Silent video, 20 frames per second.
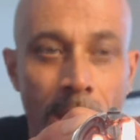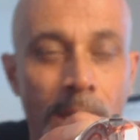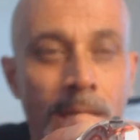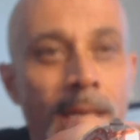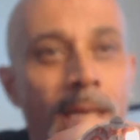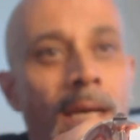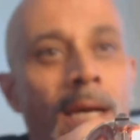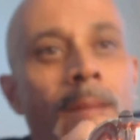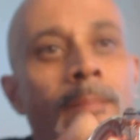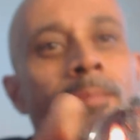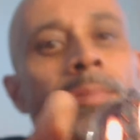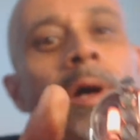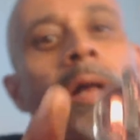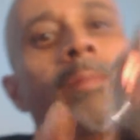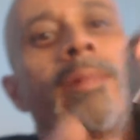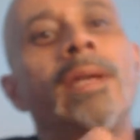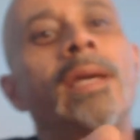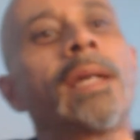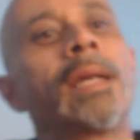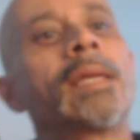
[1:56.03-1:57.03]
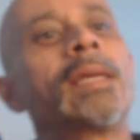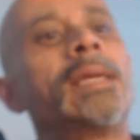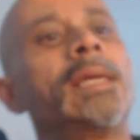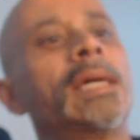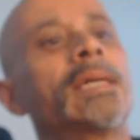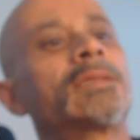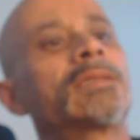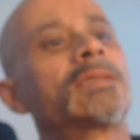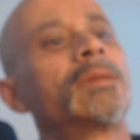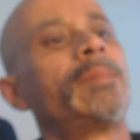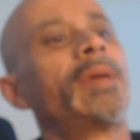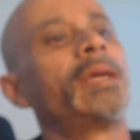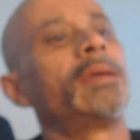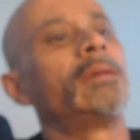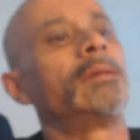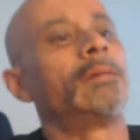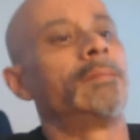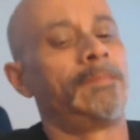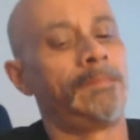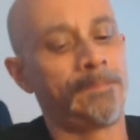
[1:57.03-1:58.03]
Okay, I'm probably going to
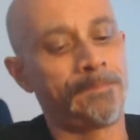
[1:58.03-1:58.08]
guesstimate.